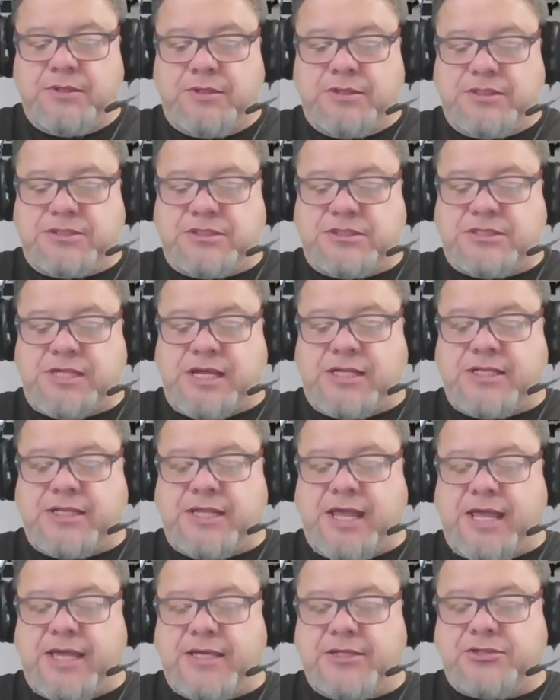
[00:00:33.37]
this is a
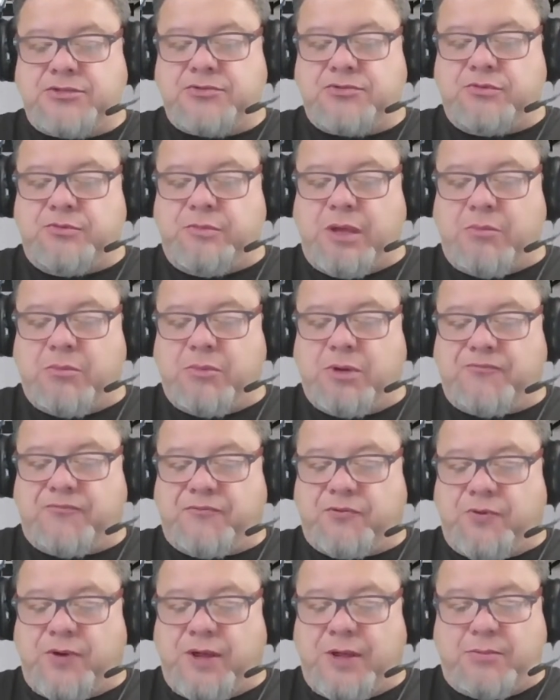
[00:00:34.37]
day to remember
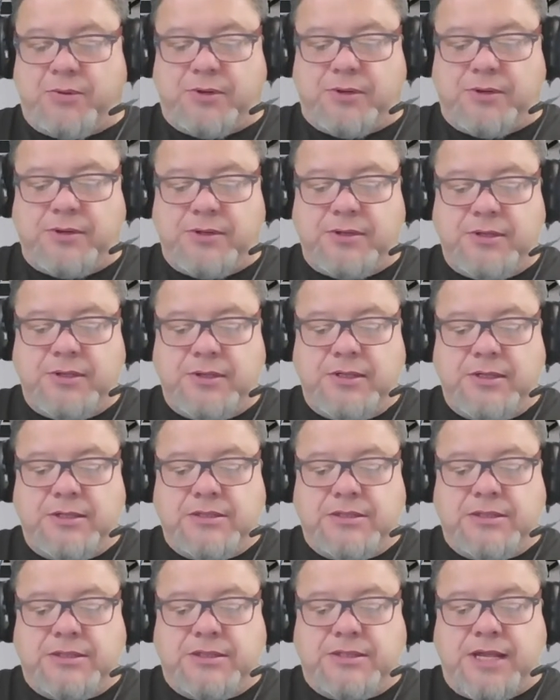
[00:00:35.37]
forever,
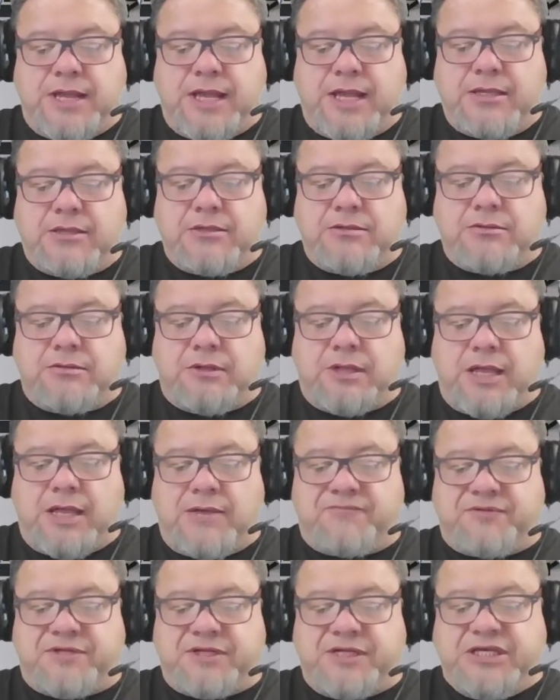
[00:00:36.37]
the day you
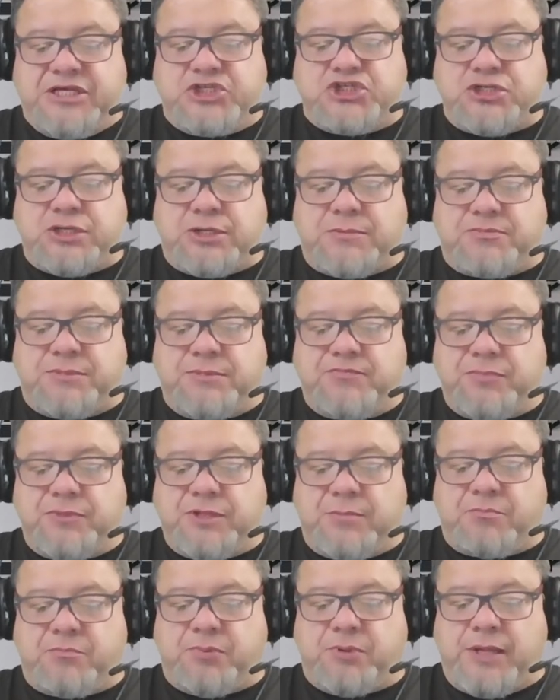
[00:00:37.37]
left Egypt,
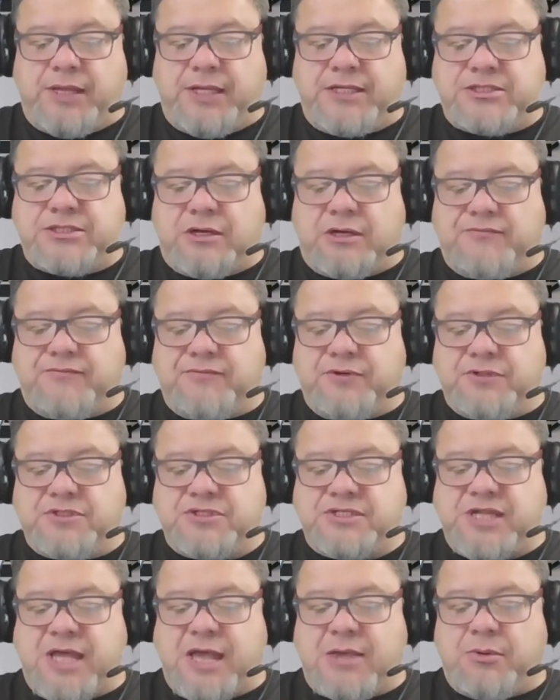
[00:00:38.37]
the place of your
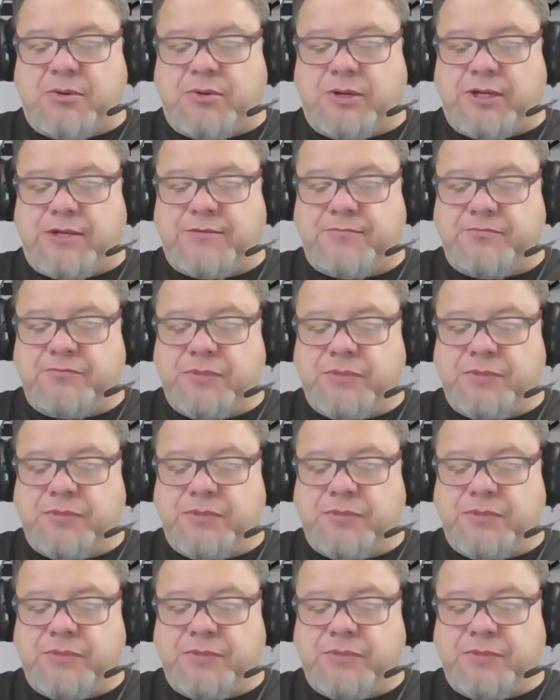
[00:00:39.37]
slavery.